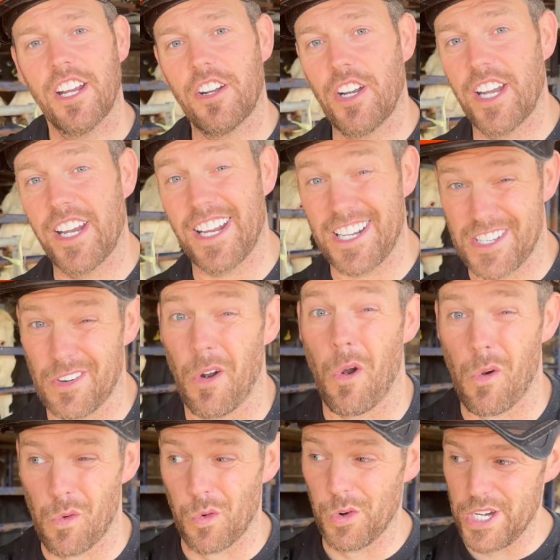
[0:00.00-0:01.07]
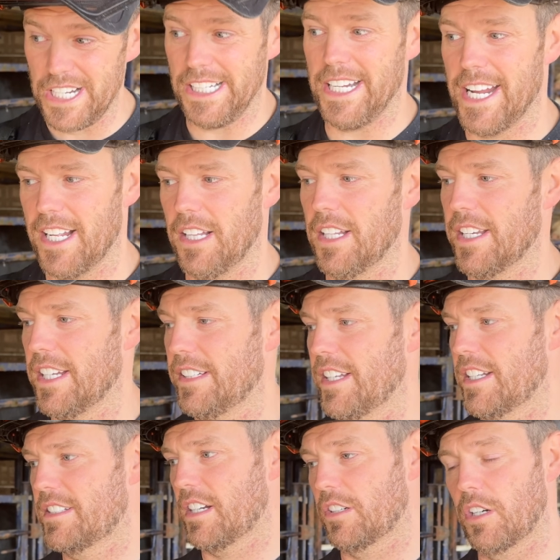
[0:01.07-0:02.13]
Craig is really ill. He
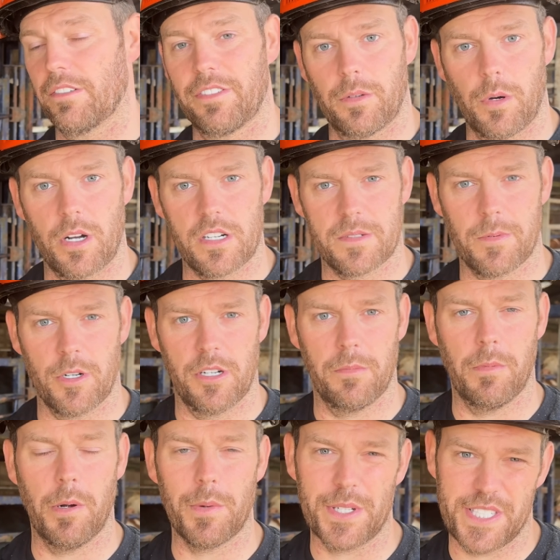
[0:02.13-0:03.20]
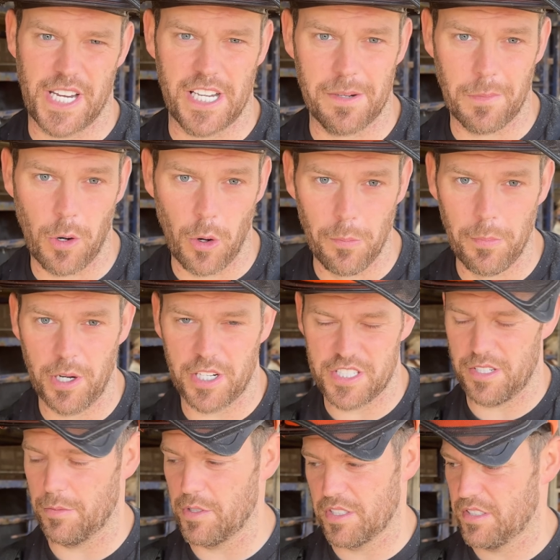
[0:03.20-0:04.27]
did turn up for work this morning, but we sent him home because
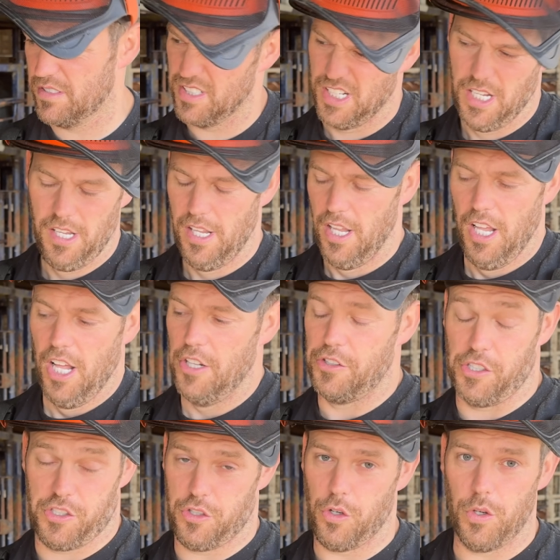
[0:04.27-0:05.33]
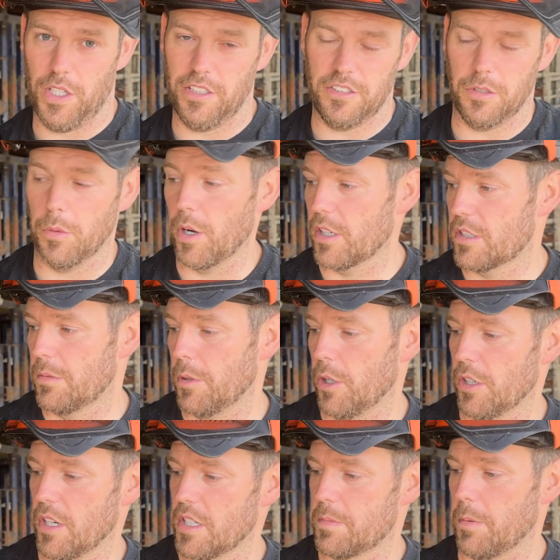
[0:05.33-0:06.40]
he was just too ill to work, to be
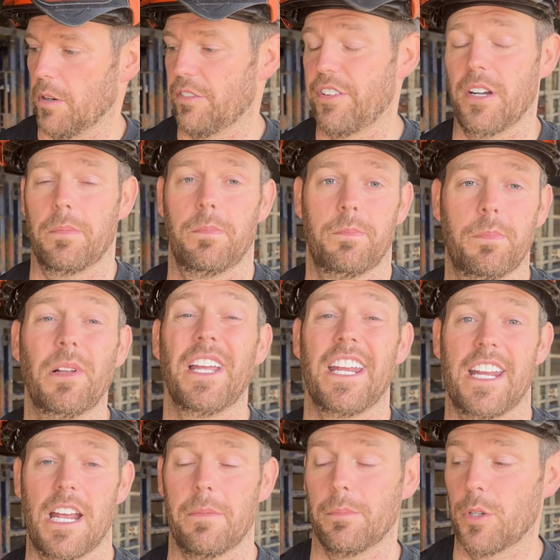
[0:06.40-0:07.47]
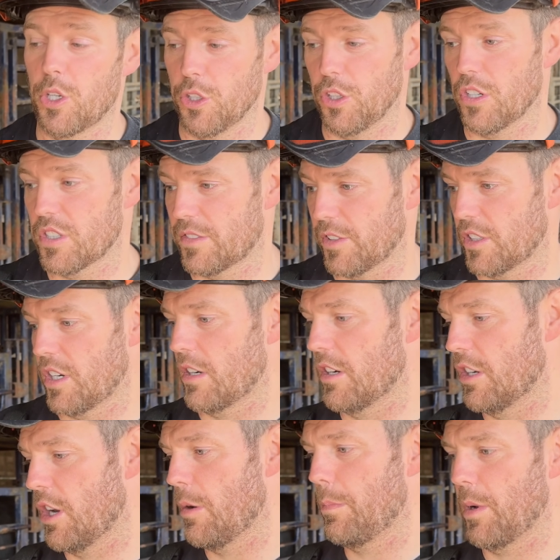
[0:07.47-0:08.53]
honest. But fair play to him, kudos for turning
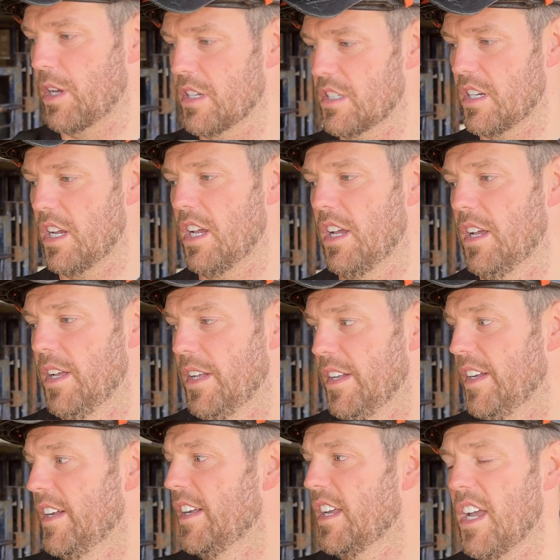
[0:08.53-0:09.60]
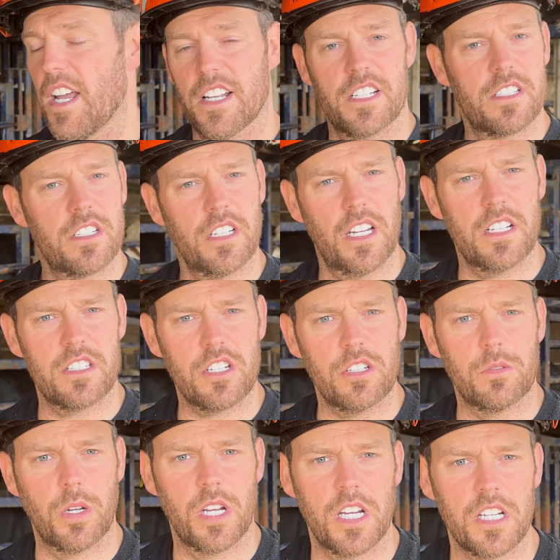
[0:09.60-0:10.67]
up, because yeah, it's
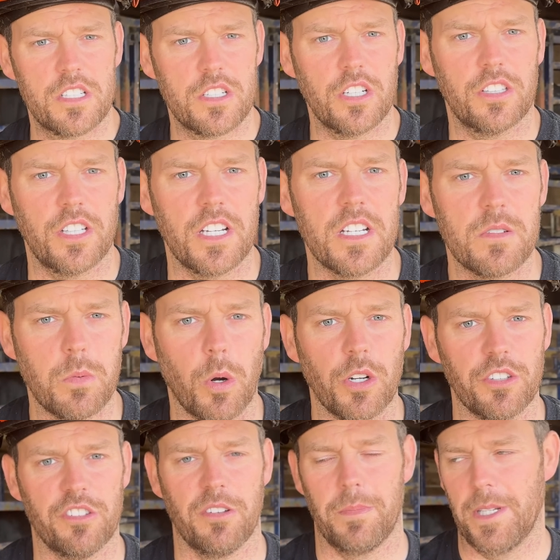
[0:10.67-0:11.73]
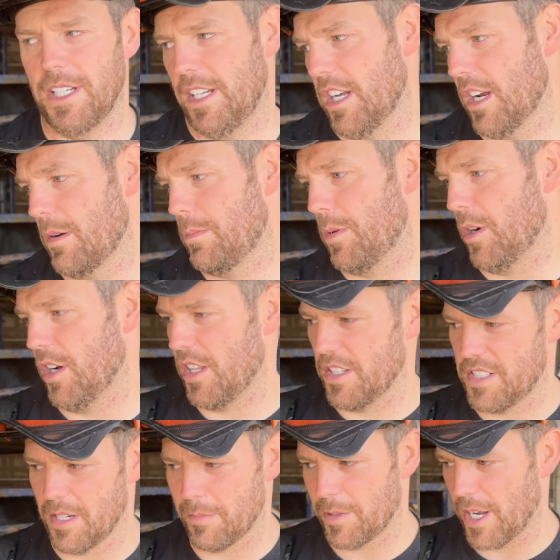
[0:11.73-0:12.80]
good that he's wanting to be here, but at the
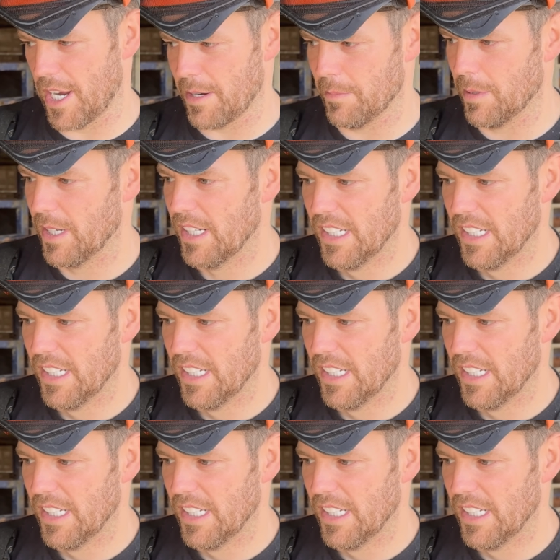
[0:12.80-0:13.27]
same time,